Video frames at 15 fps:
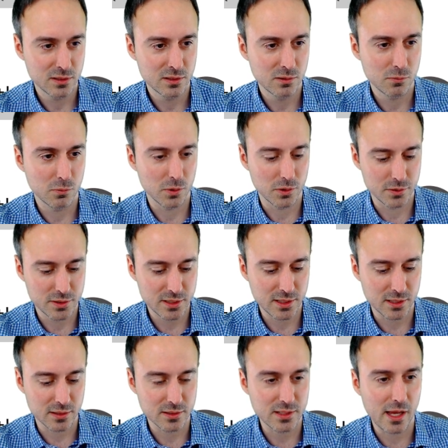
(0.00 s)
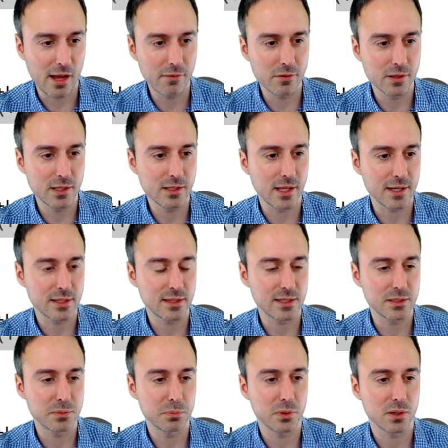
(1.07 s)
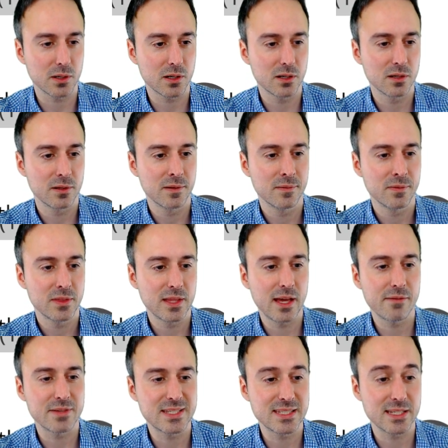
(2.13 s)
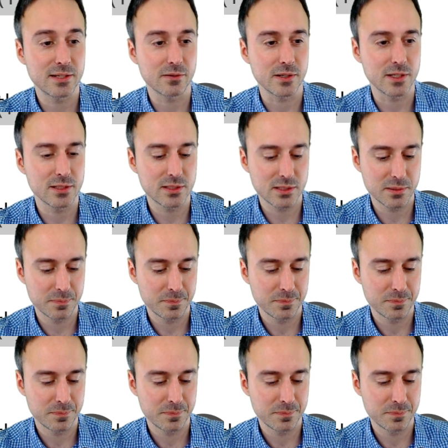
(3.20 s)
Word Skills. I really like this book. They have a series.